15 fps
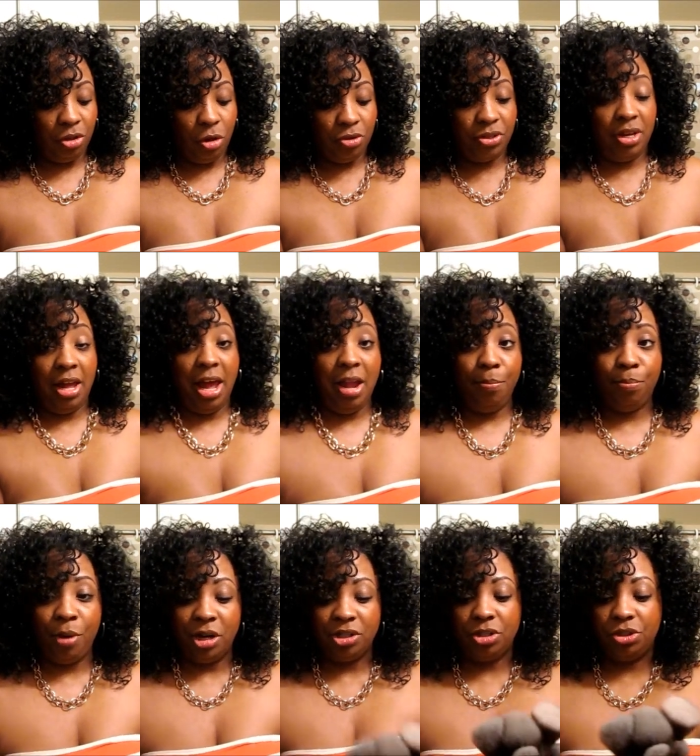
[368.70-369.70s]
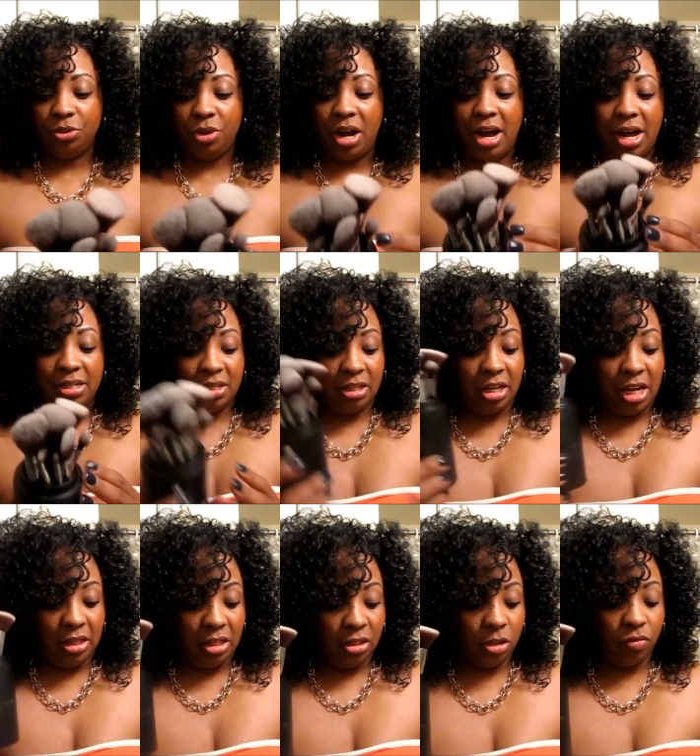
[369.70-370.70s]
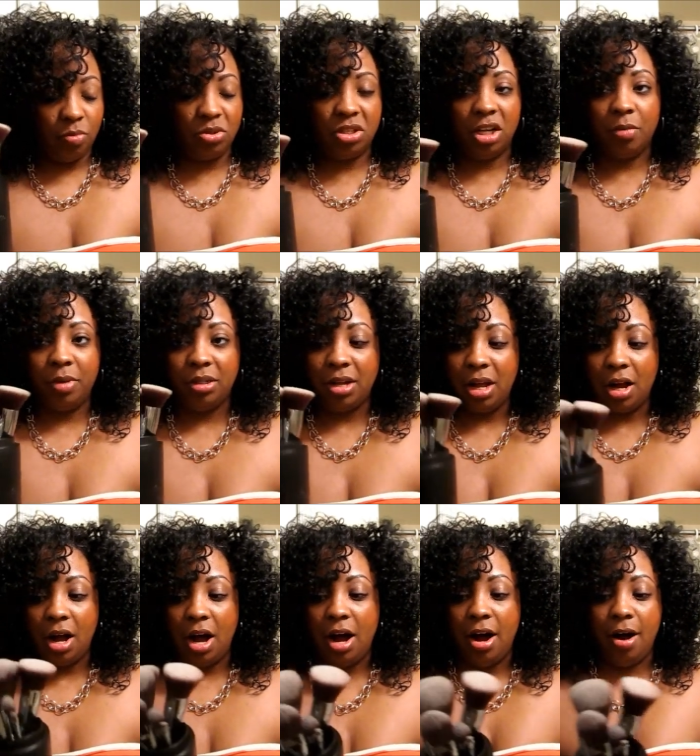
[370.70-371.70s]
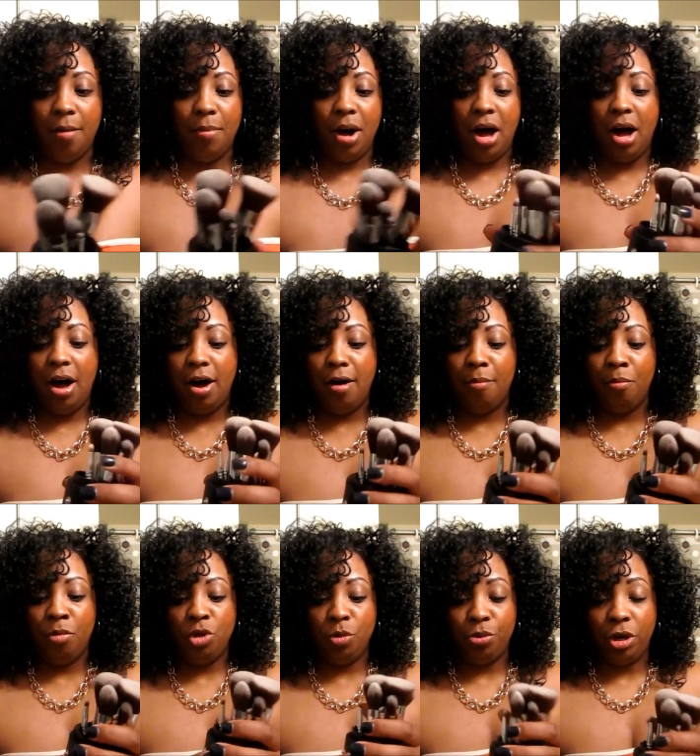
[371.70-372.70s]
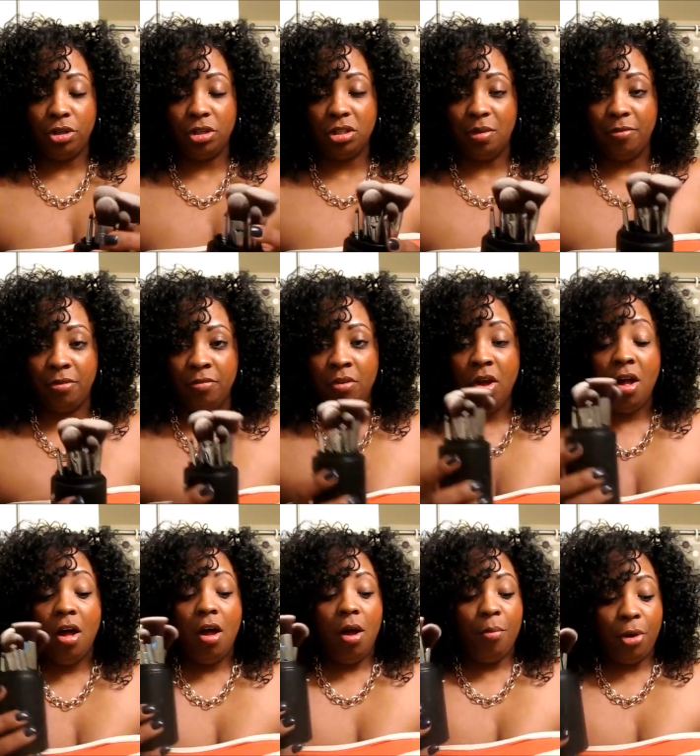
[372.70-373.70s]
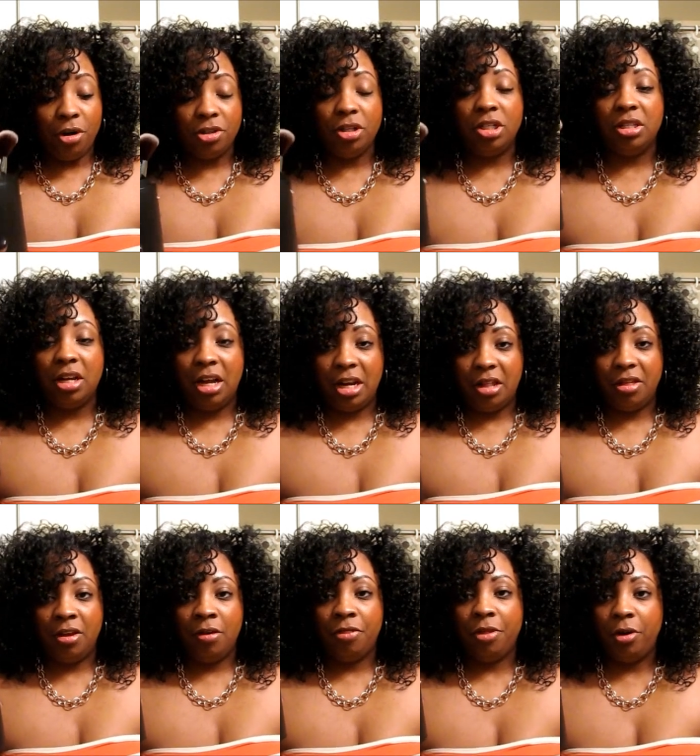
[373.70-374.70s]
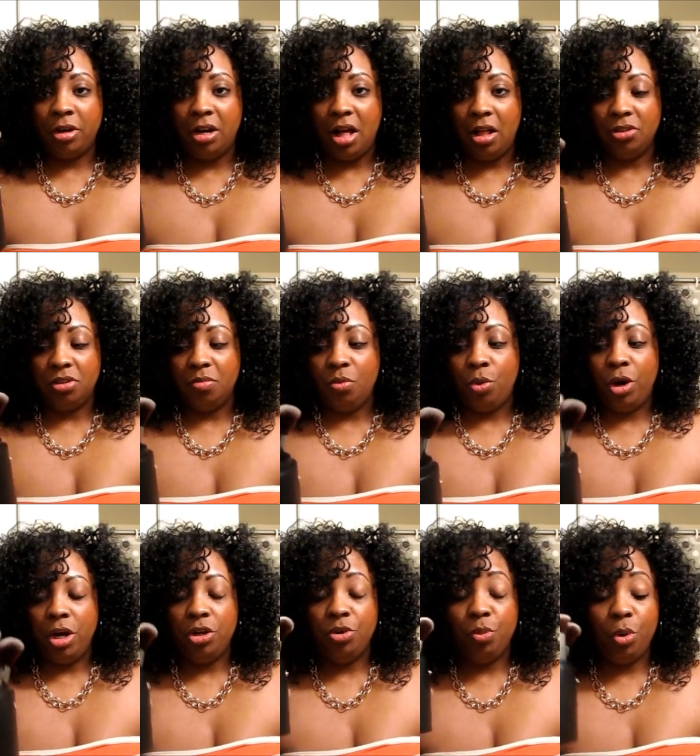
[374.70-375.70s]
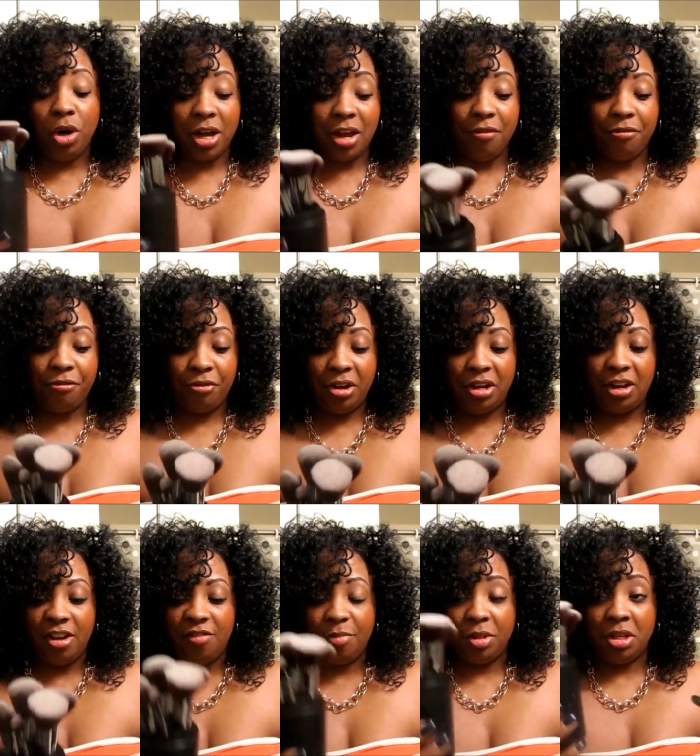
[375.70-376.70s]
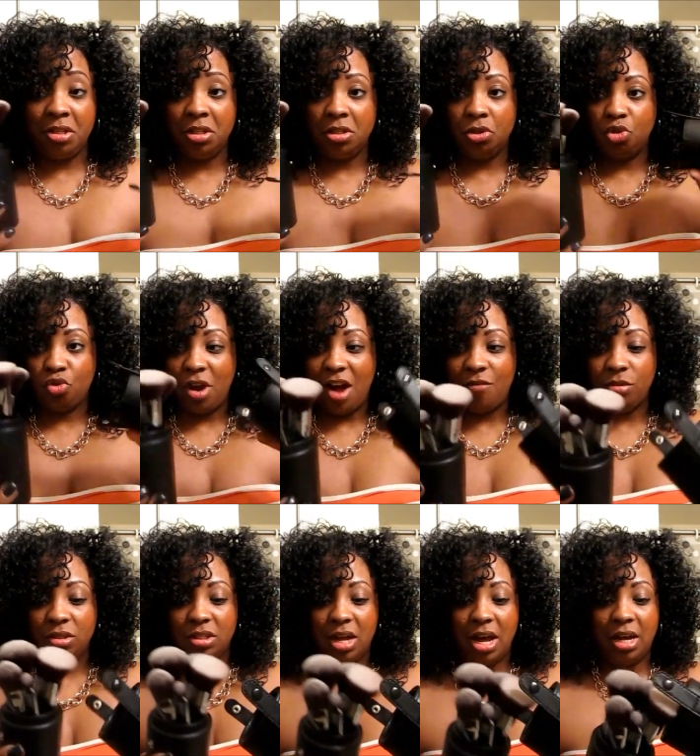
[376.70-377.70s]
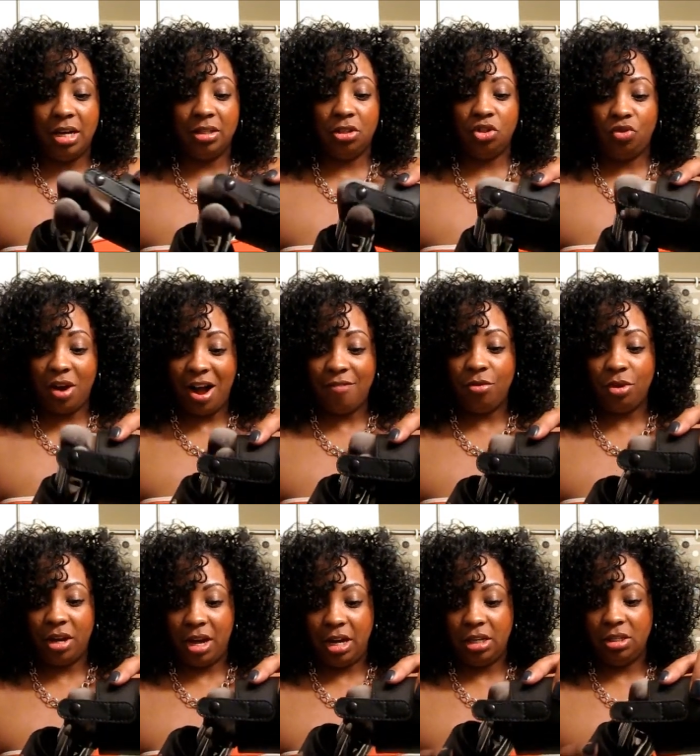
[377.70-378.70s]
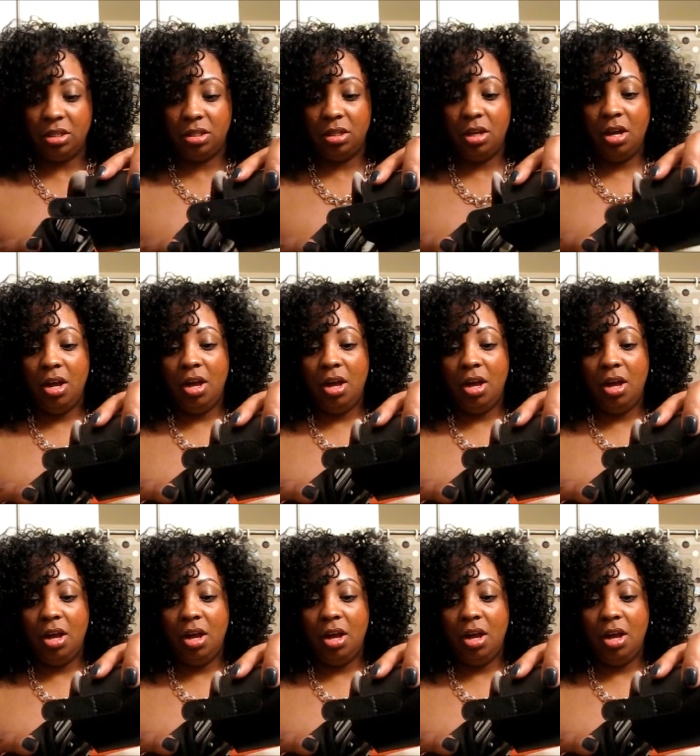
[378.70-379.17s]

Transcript: those are the 8 brushes, you guys. Again, this is from Sigma.com. When you purchase anything with $30 or more, and you will get a free gift. But this is the travel side, the travel case,